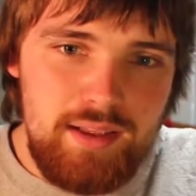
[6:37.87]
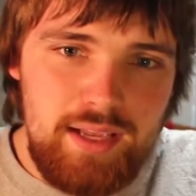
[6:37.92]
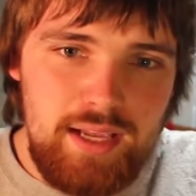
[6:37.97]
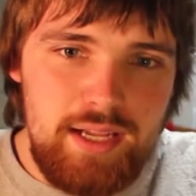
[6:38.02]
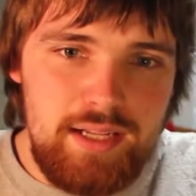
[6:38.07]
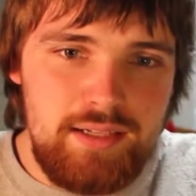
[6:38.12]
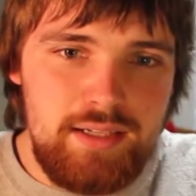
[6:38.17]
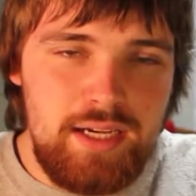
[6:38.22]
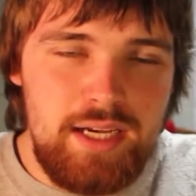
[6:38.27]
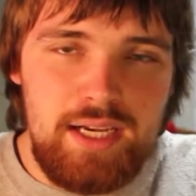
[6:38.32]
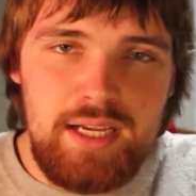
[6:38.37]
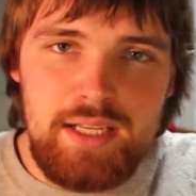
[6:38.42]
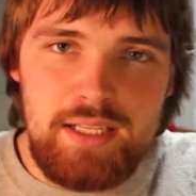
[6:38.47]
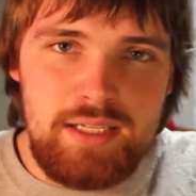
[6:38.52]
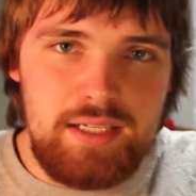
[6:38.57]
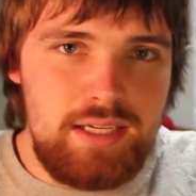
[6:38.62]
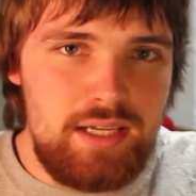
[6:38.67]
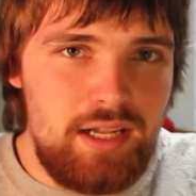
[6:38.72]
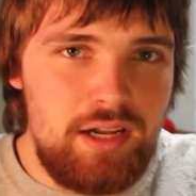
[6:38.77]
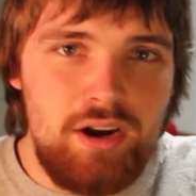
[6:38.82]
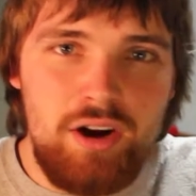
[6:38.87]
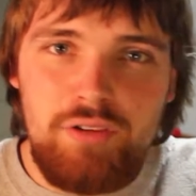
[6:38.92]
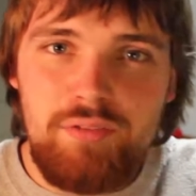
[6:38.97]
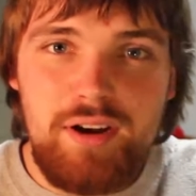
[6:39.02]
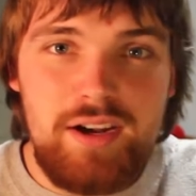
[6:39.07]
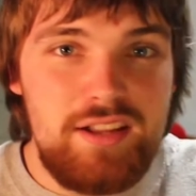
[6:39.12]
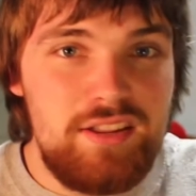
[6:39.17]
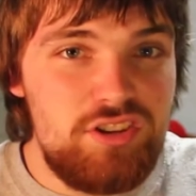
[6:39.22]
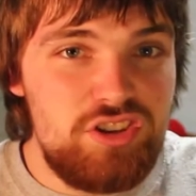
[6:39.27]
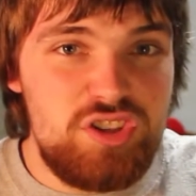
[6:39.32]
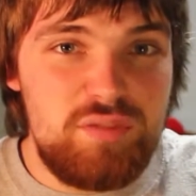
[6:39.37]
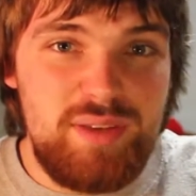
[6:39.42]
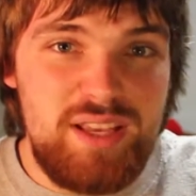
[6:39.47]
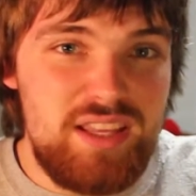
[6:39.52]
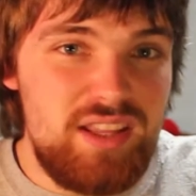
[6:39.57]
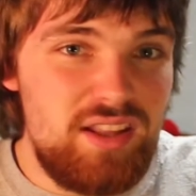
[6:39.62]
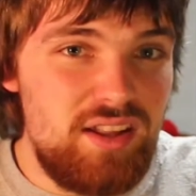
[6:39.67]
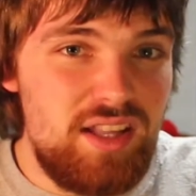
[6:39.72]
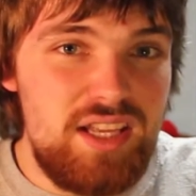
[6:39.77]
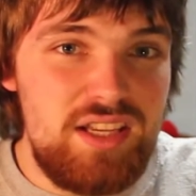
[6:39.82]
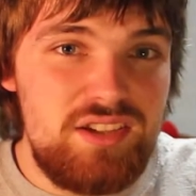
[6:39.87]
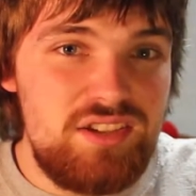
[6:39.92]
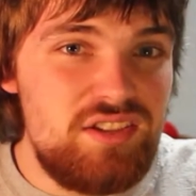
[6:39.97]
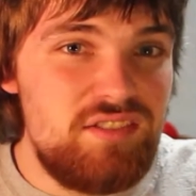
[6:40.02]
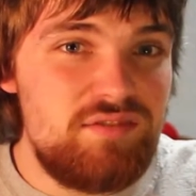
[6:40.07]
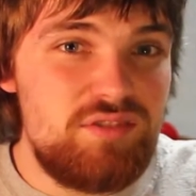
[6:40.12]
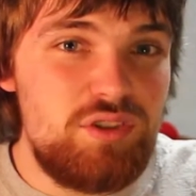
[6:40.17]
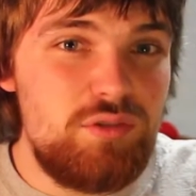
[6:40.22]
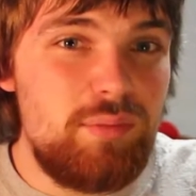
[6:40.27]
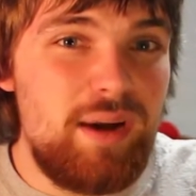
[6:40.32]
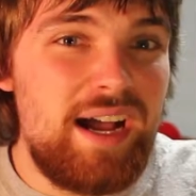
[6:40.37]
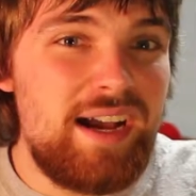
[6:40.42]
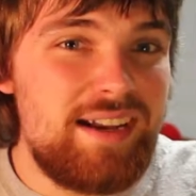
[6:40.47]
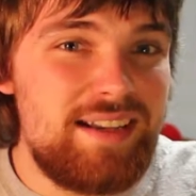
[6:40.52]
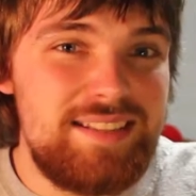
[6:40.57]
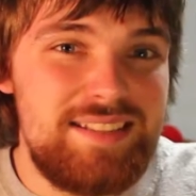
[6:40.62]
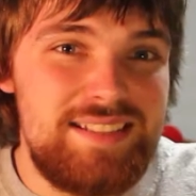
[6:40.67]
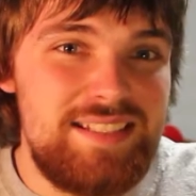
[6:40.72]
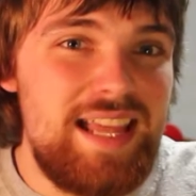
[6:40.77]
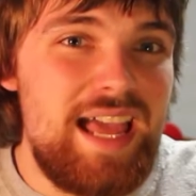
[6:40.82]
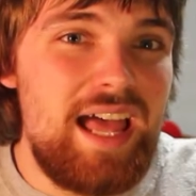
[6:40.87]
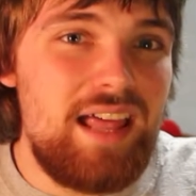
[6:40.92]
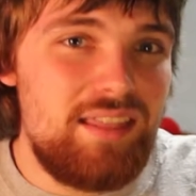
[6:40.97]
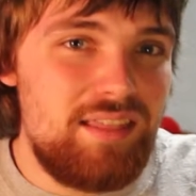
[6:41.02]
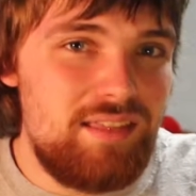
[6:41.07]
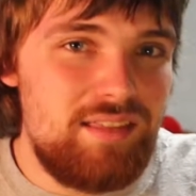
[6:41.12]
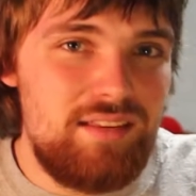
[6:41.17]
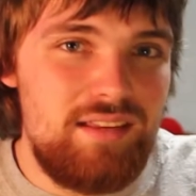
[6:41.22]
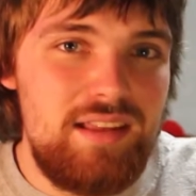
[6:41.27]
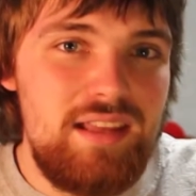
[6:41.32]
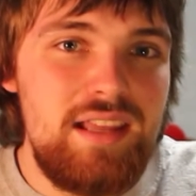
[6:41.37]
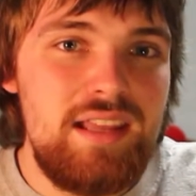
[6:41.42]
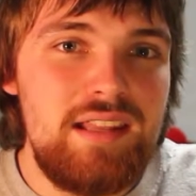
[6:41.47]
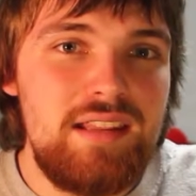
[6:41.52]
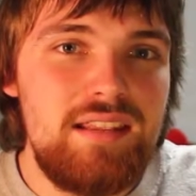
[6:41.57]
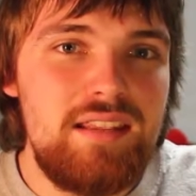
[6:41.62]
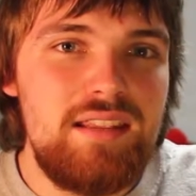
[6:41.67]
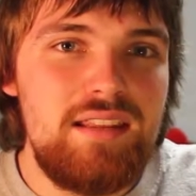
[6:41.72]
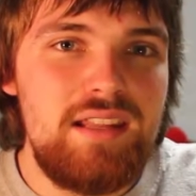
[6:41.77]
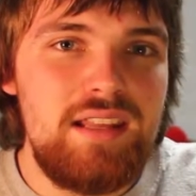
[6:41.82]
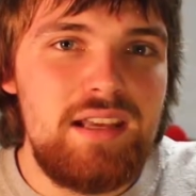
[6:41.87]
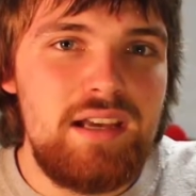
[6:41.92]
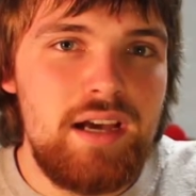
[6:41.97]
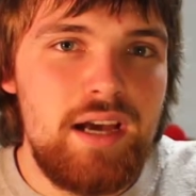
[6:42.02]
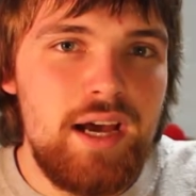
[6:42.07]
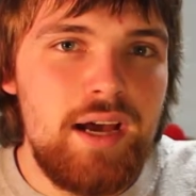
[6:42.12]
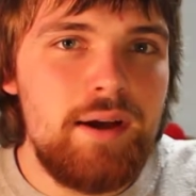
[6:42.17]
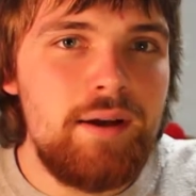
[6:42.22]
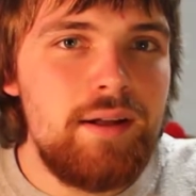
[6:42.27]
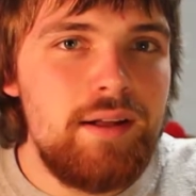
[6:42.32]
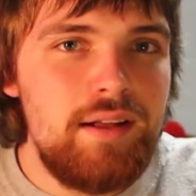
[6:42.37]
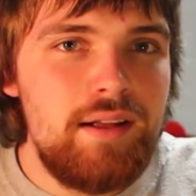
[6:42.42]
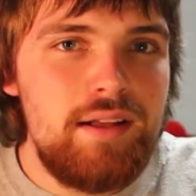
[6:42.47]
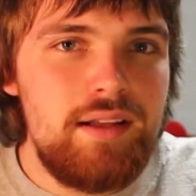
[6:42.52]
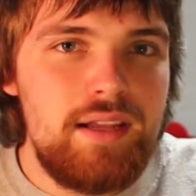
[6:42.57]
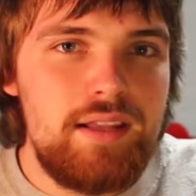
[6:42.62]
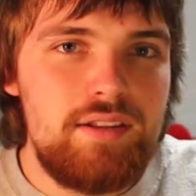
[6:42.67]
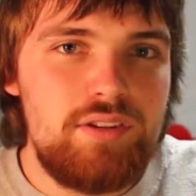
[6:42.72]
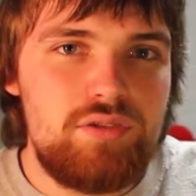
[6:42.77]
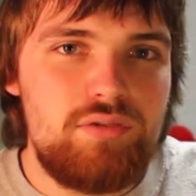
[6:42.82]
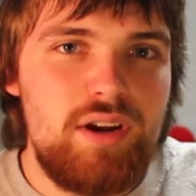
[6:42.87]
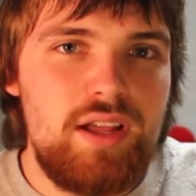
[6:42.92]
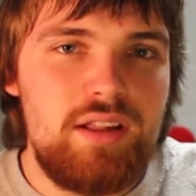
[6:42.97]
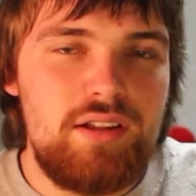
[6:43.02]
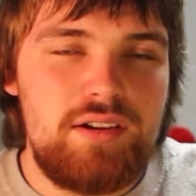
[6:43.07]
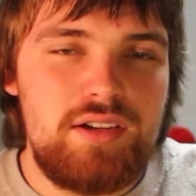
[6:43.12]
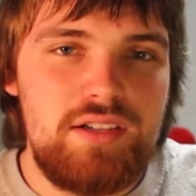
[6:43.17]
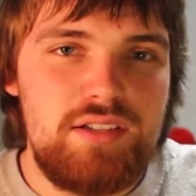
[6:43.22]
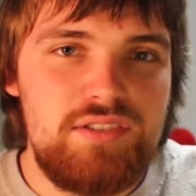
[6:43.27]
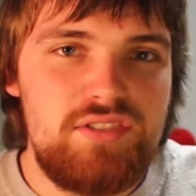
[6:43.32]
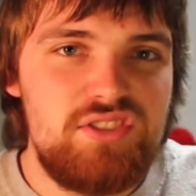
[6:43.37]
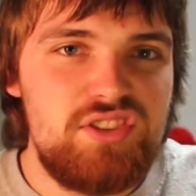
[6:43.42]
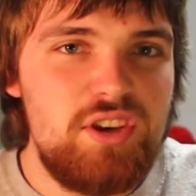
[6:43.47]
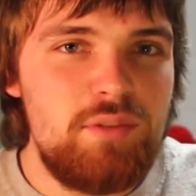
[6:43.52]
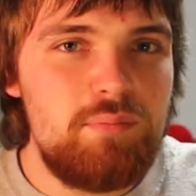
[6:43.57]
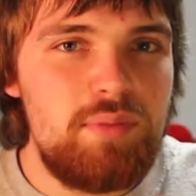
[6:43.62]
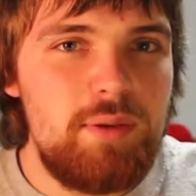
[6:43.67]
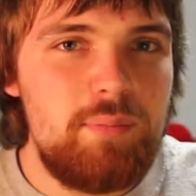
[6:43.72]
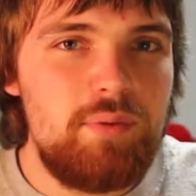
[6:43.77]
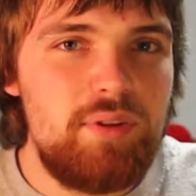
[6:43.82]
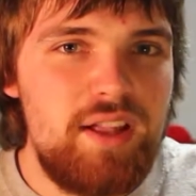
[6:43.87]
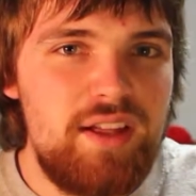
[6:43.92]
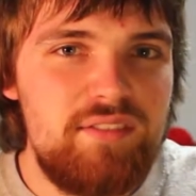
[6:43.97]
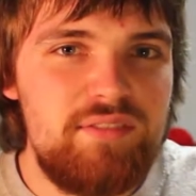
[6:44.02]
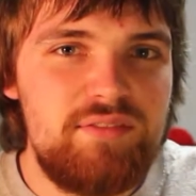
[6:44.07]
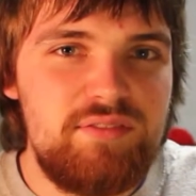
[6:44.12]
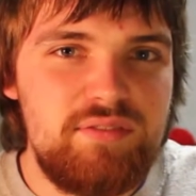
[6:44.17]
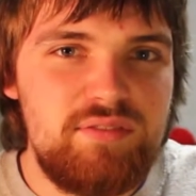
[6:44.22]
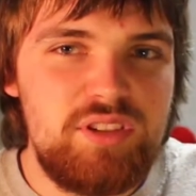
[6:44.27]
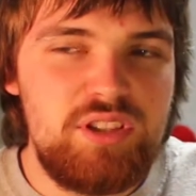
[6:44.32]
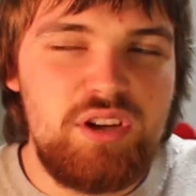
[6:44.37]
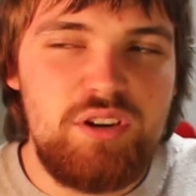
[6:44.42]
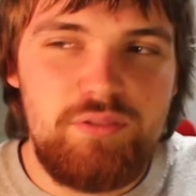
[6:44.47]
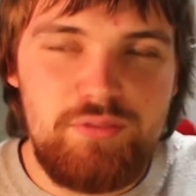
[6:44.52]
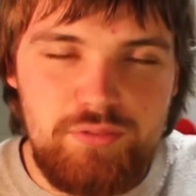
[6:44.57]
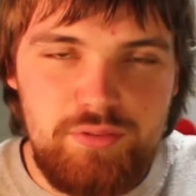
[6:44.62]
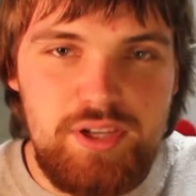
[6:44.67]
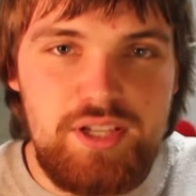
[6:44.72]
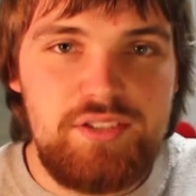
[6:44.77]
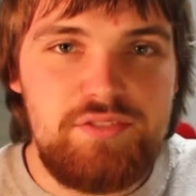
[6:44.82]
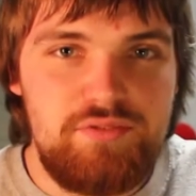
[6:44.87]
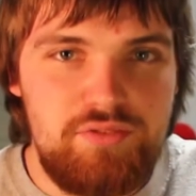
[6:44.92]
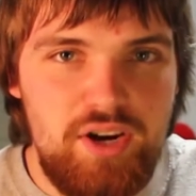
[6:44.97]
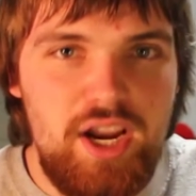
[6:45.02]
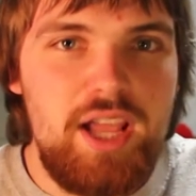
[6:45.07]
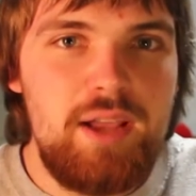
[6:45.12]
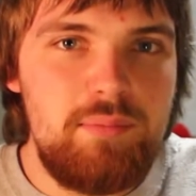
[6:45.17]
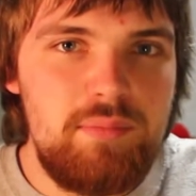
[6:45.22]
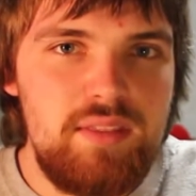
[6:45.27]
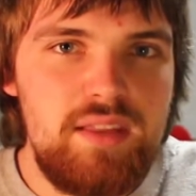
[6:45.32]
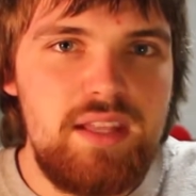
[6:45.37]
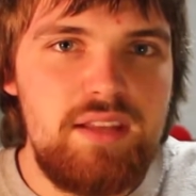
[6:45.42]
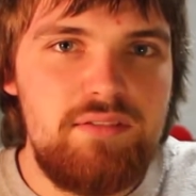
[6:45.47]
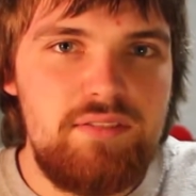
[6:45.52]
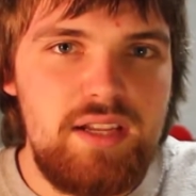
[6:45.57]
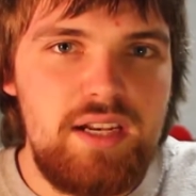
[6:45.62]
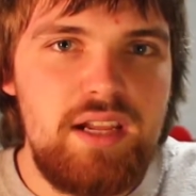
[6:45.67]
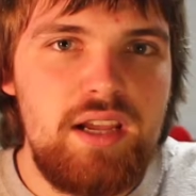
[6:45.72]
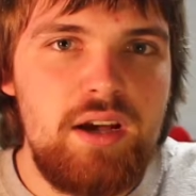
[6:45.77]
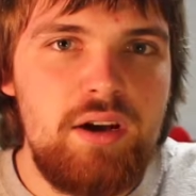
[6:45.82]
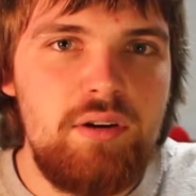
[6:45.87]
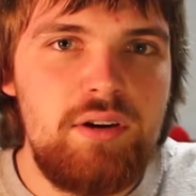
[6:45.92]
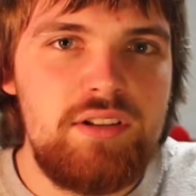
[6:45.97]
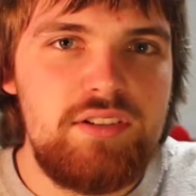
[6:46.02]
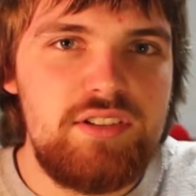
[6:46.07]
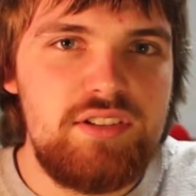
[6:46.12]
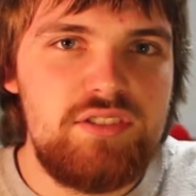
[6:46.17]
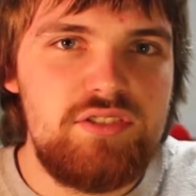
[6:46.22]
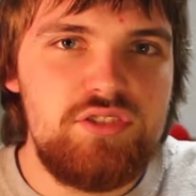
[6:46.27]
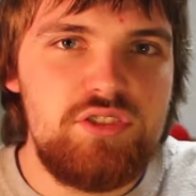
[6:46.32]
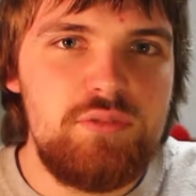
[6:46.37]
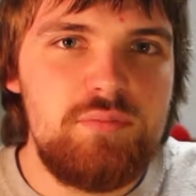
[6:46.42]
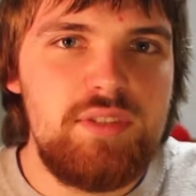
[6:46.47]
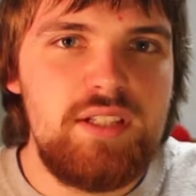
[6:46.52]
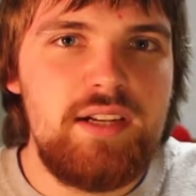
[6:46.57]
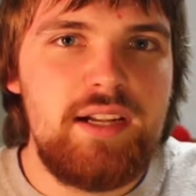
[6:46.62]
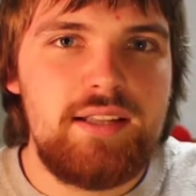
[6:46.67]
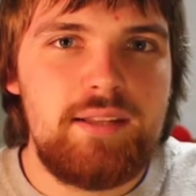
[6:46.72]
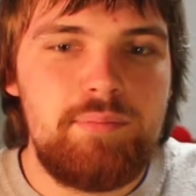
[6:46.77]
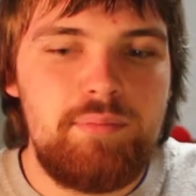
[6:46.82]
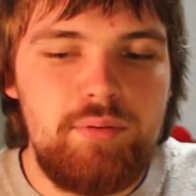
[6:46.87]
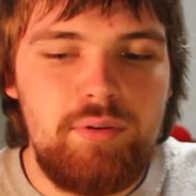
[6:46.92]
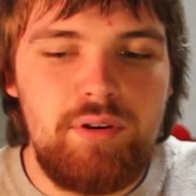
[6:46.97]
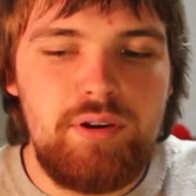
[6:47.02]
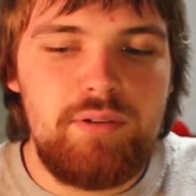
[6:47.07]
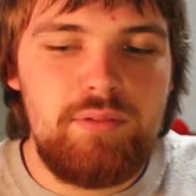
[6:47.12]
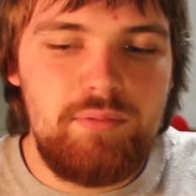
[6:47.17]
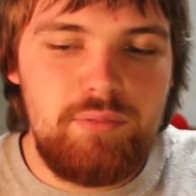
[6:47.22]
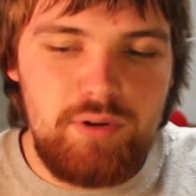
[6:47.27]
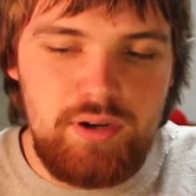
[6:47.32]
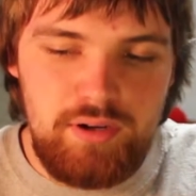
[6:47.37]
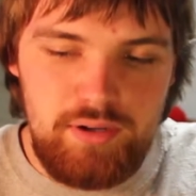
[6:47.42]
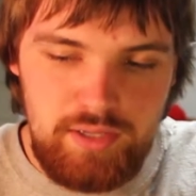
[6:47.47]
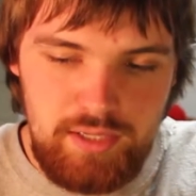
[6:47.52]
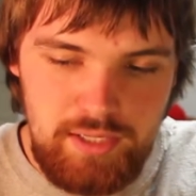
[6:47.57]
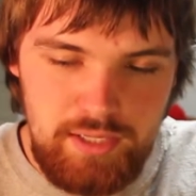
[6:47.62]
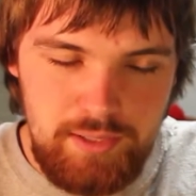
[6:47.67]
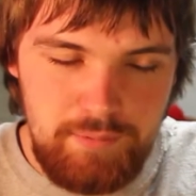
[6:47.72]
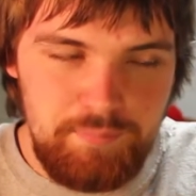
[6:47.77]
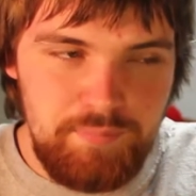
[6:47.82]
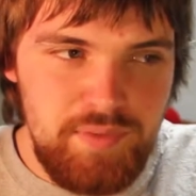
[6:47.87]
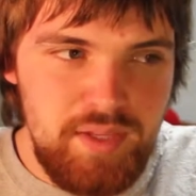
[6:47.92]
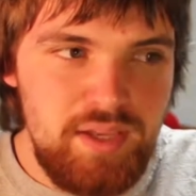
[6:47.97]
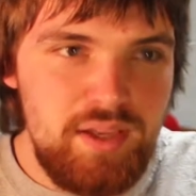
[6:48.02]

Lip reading: and already there's speculation of Chewbacca's death in the trailer, because some people have, you know, freeze framed the video and zoomed in at the point where